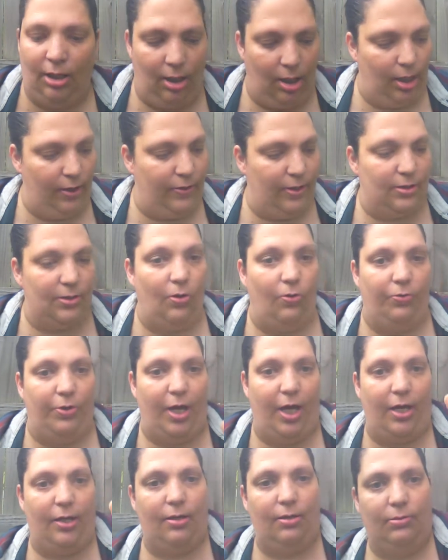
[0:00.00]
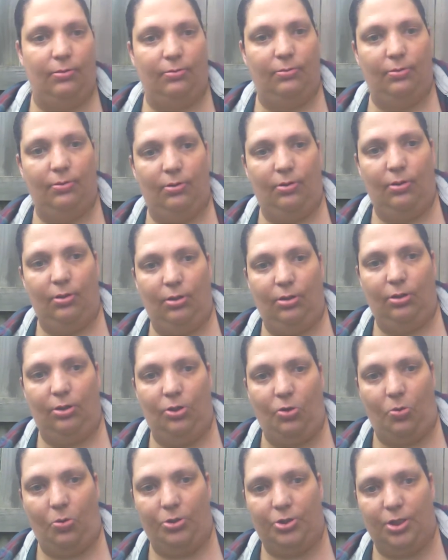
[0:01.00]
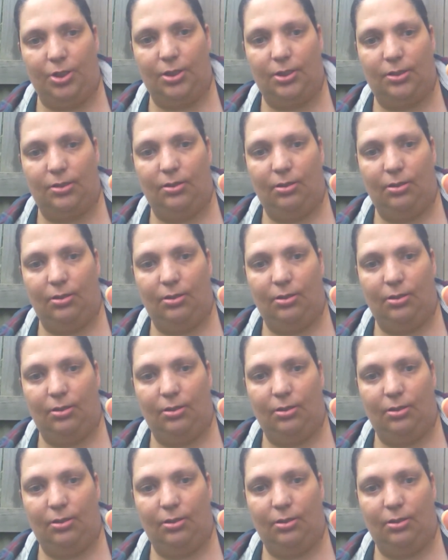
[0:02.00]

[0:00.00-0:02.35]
In this whole deck. Gorgeous.